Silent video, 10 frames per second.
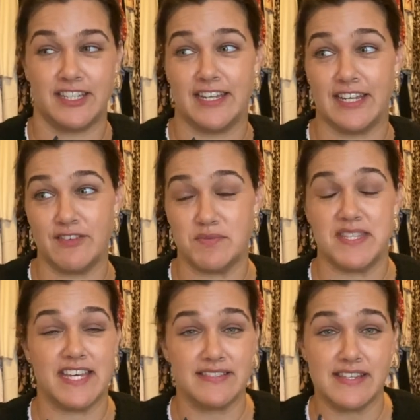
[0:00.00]
and it gives me
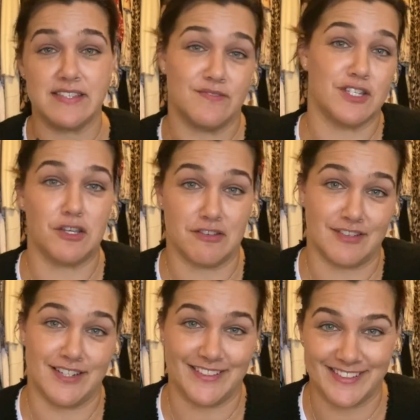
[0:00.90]
that sense of
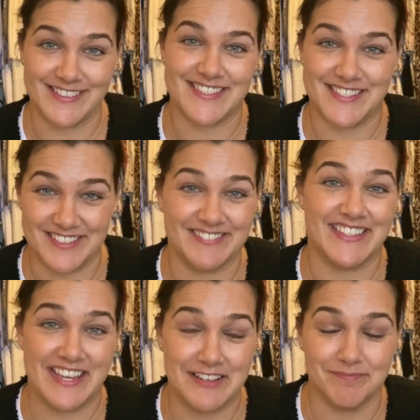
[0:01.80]
security that it's still
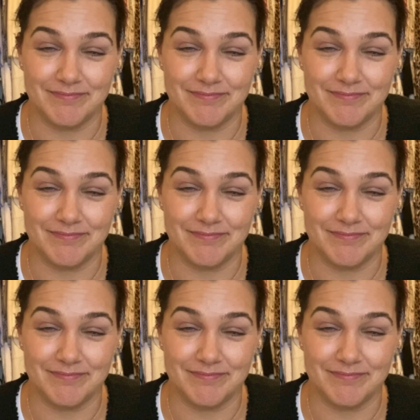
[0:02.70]
there.